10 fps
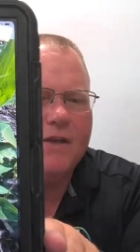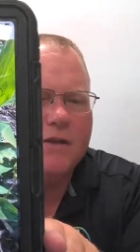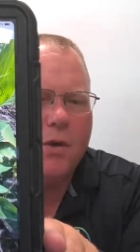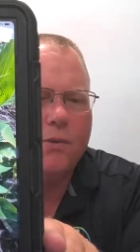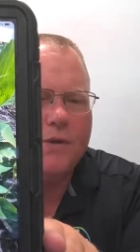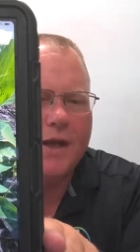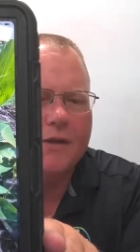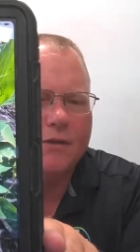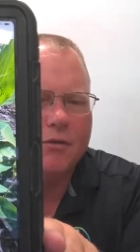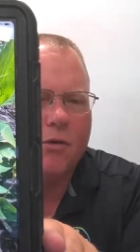don't
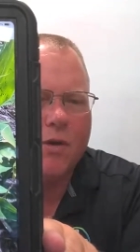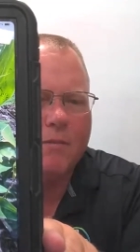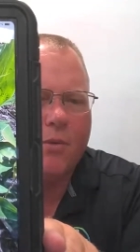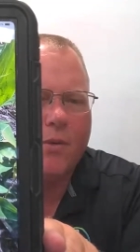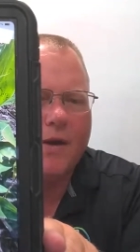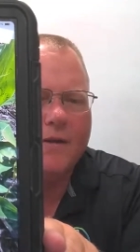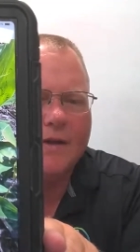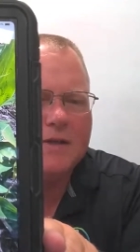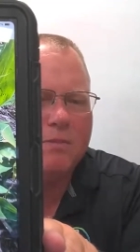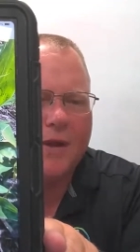nick the growing point,
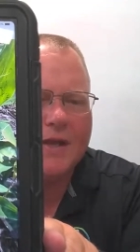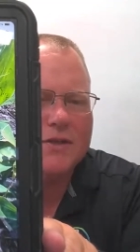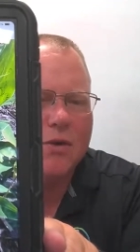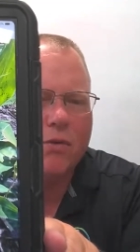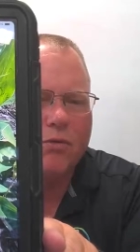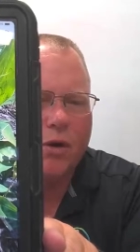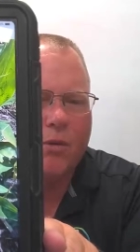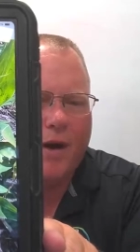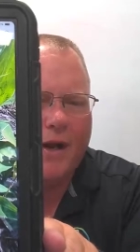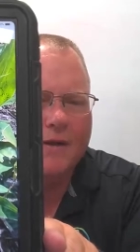these plants don't grow right.